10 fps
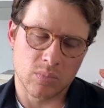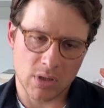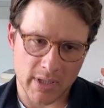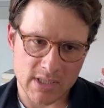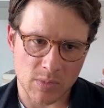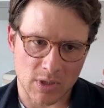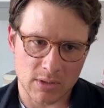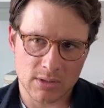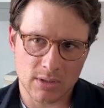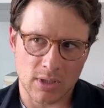
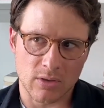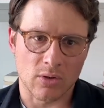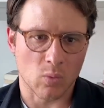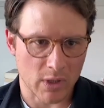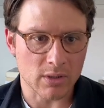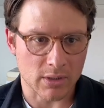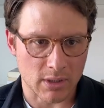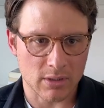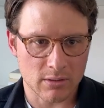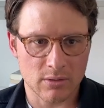placement in their
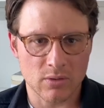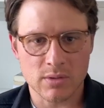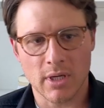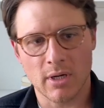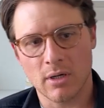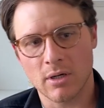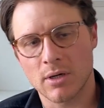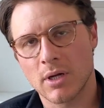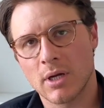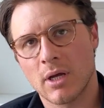weekly newsletter.
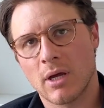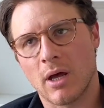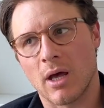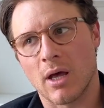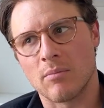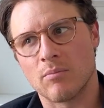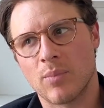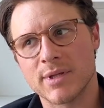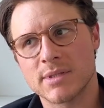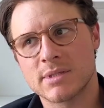
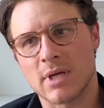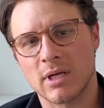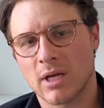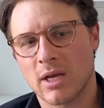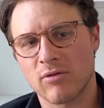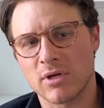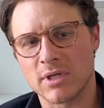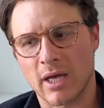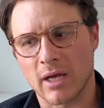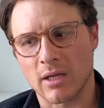But sending it every
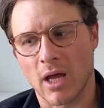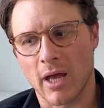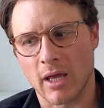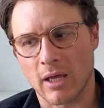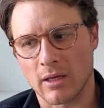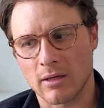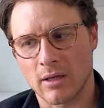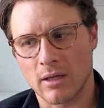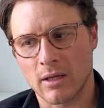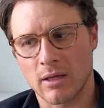day, I
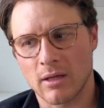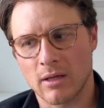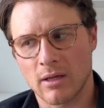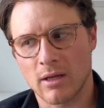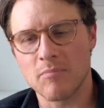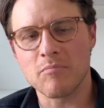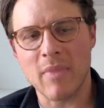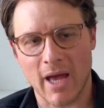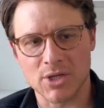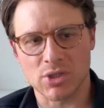
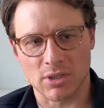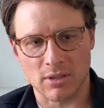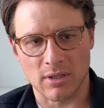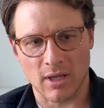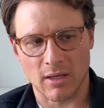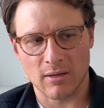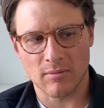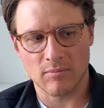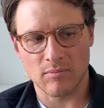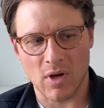imagine that
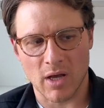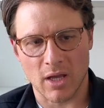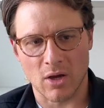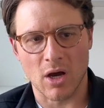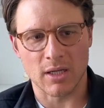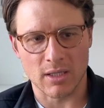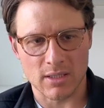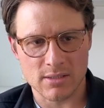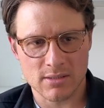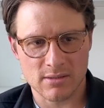my
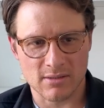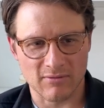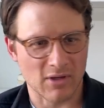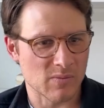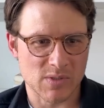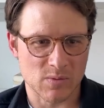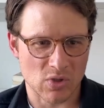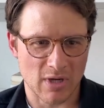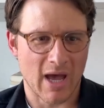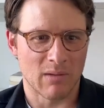audience develops some
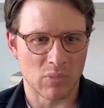sort of ad